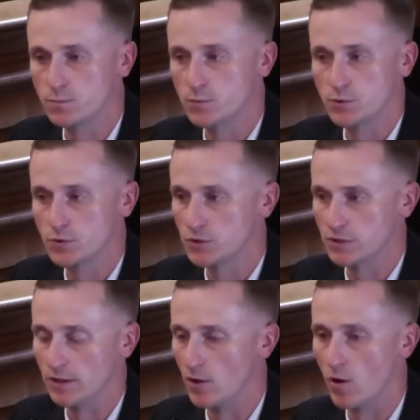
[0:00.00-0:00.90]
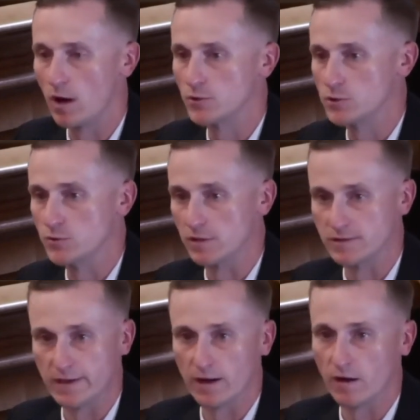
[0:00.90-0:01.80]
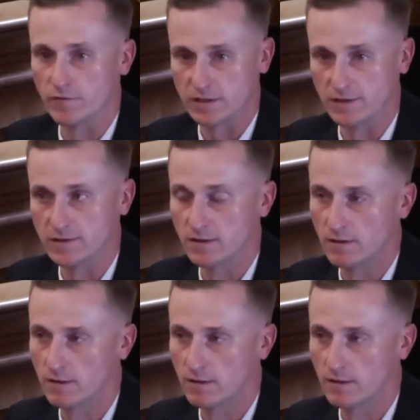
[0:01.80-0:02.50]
she didn't know how she was going to take care of his kids.